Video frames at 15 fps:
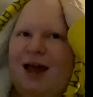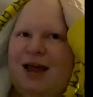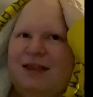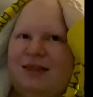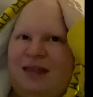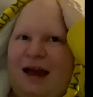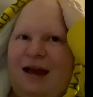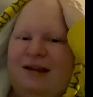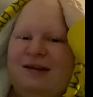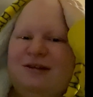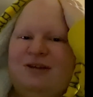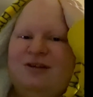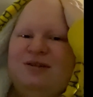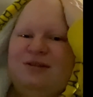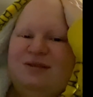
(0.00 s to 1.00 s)

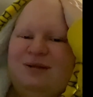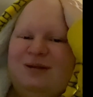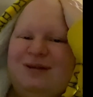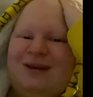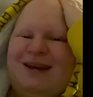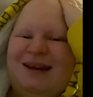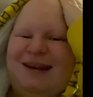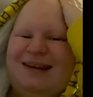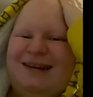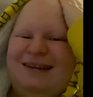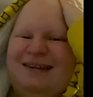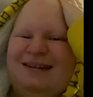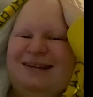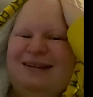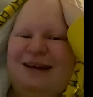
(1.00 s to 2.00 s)
that
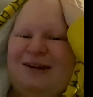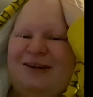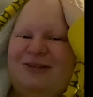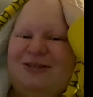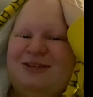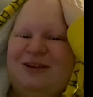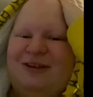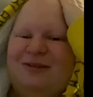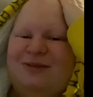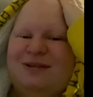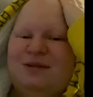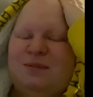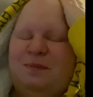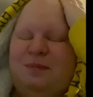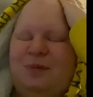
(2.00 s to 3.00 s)
you could
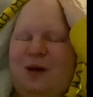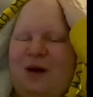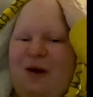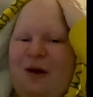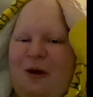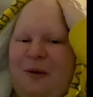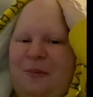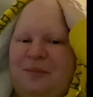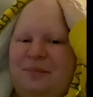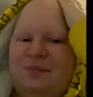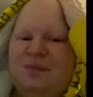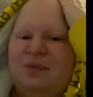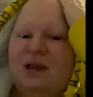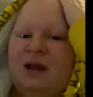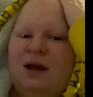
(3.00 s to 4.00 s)
use in
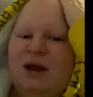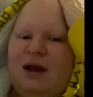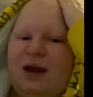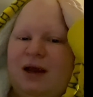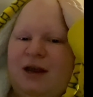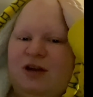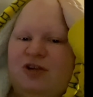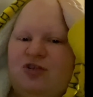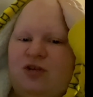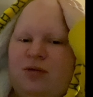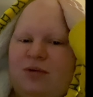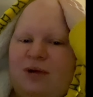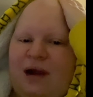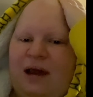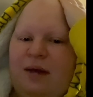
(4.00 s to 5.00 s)
a true
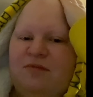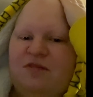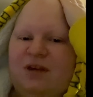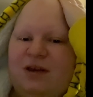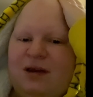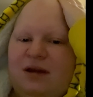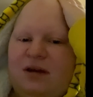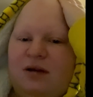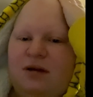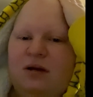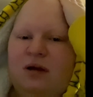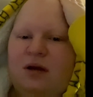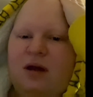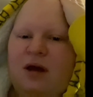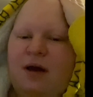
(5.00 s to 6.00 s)
crime video,
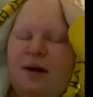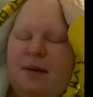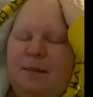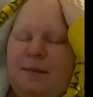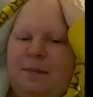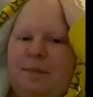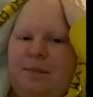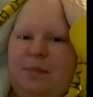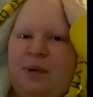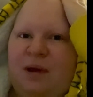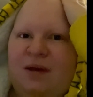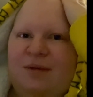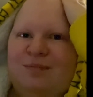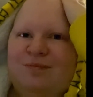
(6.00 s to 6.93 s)
but